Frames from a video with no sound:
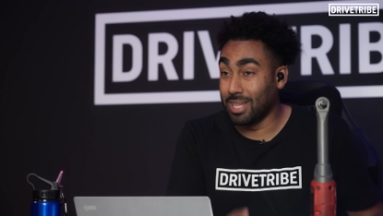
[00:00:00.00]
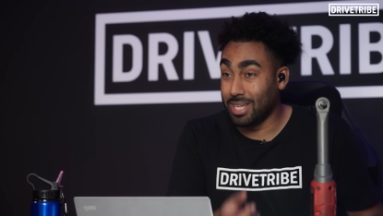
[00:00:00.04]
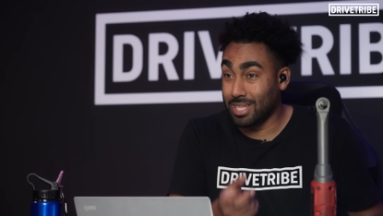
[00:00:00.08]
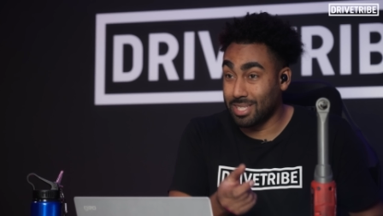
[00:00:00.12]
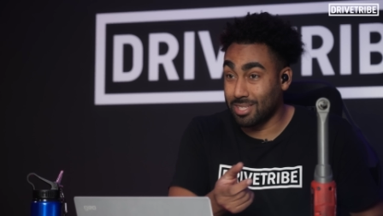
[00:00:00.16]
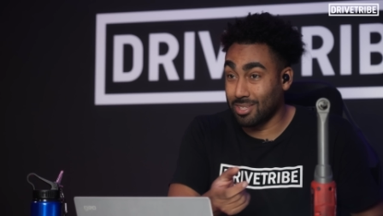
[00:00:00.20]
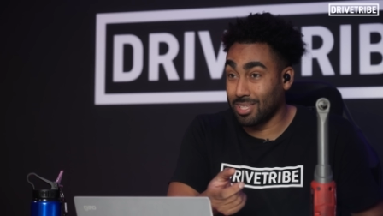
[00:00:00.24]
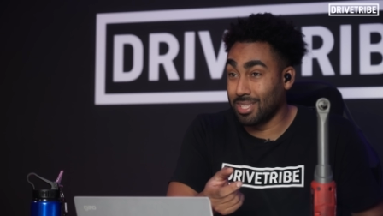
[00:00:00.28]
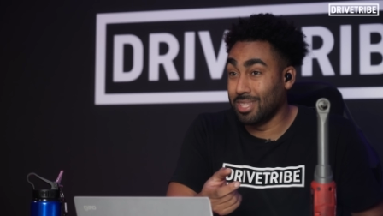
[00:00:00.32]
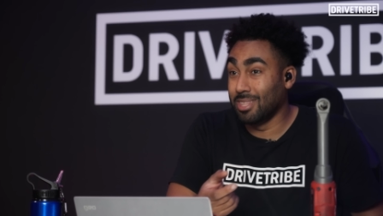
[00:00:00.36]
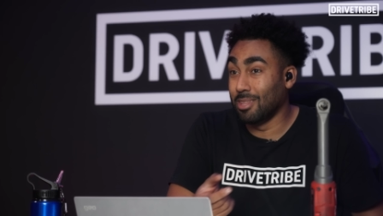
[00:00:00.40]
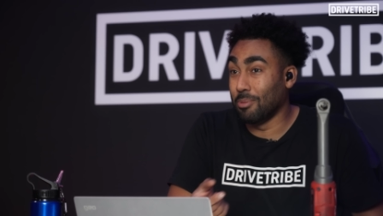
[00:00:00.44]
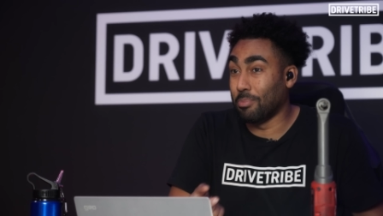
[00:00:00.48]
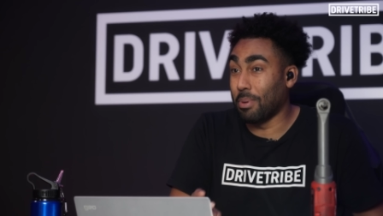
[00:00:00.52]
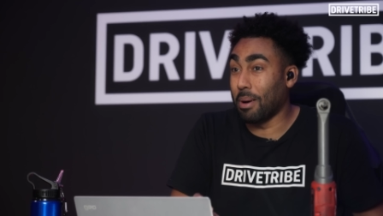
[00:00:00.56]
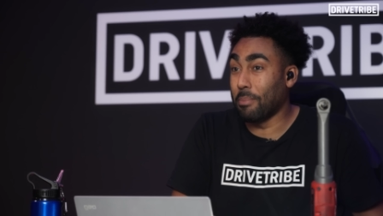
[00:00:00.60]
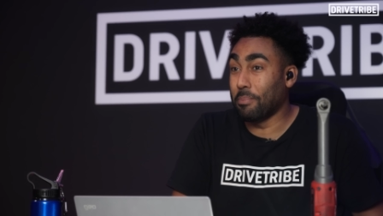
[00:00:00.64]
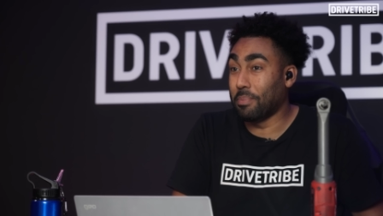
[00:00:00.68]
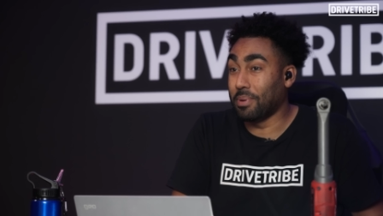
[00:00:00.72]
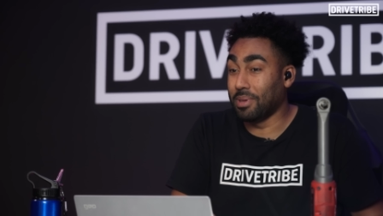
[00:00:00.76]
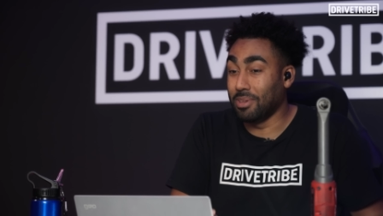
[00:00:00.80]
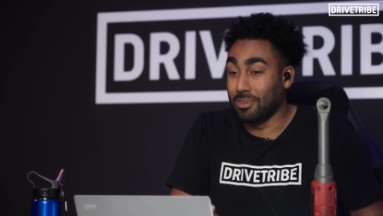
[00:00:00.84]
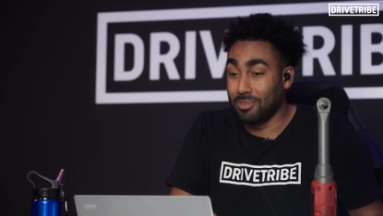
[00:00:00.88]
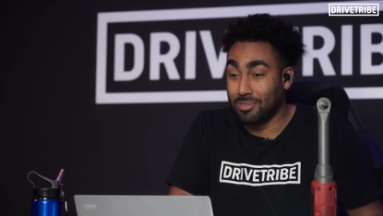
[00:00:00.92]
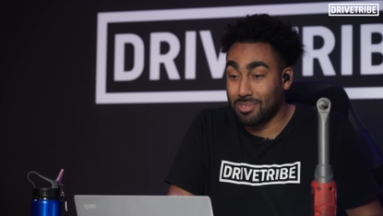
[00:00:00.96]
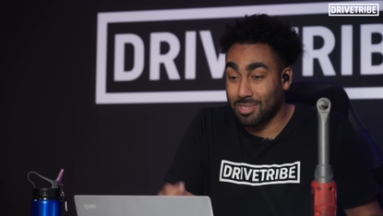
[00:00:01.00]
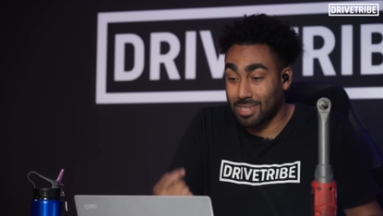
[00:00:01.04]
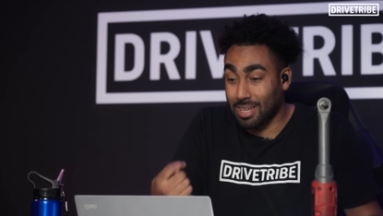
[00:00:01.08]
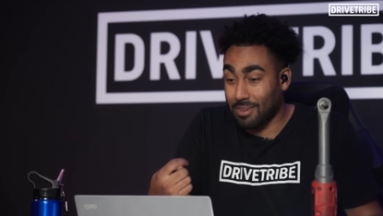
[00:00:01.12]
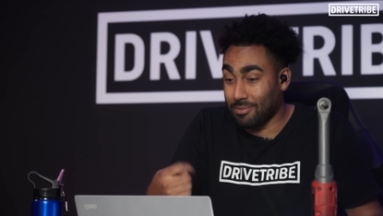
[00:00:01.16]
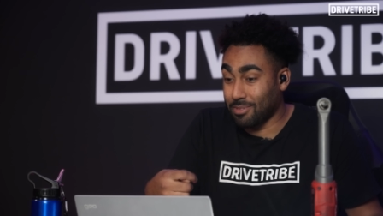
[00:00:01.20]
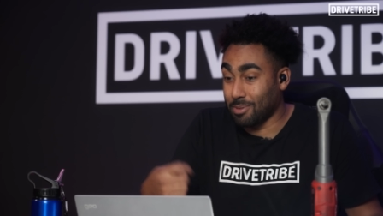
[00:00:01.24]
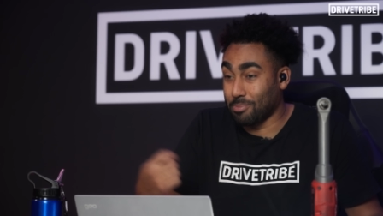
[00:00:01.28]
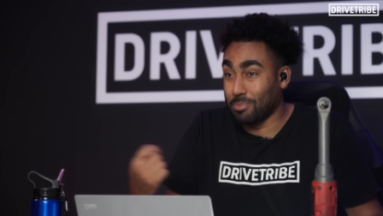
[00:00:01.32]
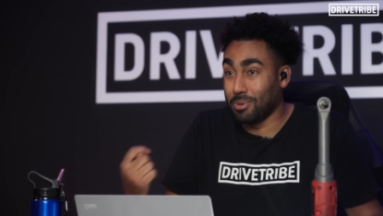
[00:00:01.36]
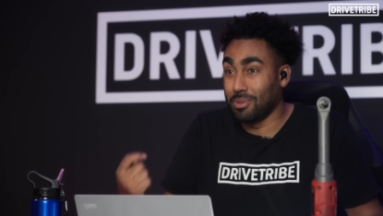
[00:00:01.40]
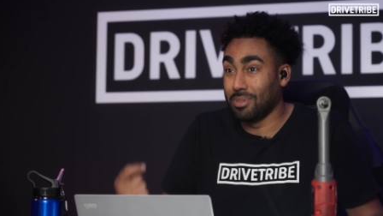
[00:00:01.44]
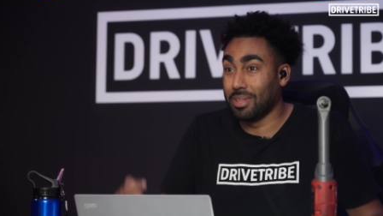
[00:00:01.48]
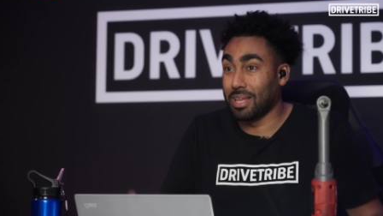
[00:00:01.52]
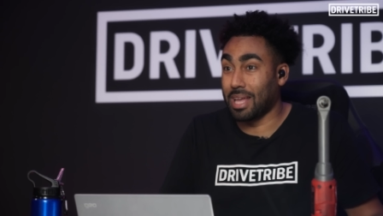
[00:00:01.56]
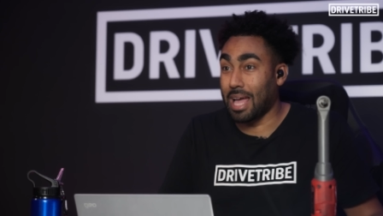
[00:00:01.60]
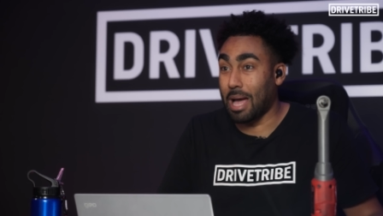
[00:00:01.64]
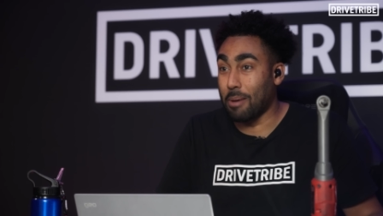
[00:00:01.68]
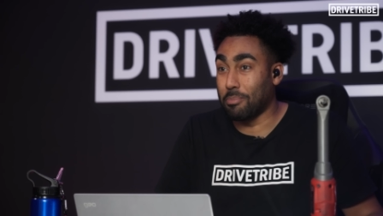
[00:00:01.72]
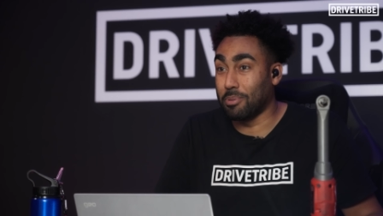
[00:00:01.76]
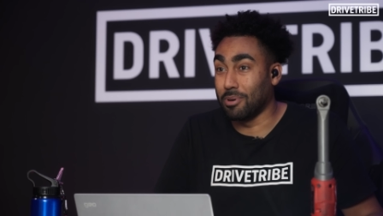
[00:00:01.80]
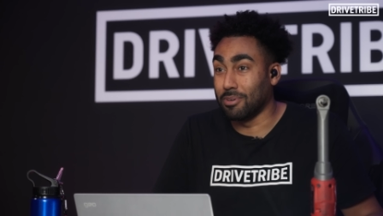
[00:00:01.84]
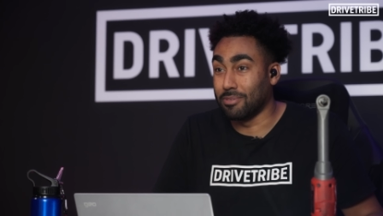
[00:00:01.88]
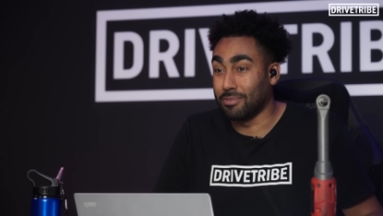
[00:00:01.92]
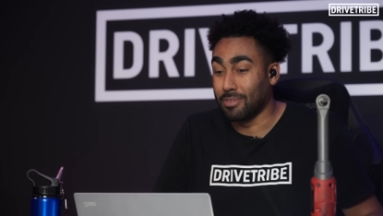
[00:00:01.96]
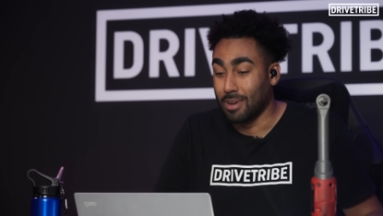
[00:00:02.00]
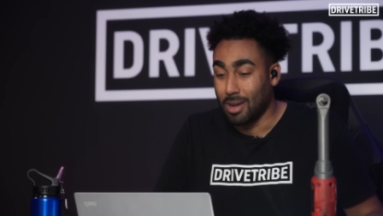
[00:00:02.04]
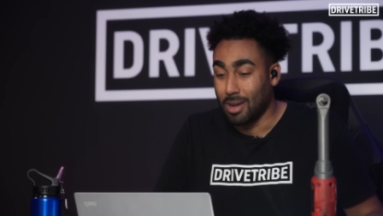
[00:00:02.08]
it's in the bumper. You just have to pull the cap off.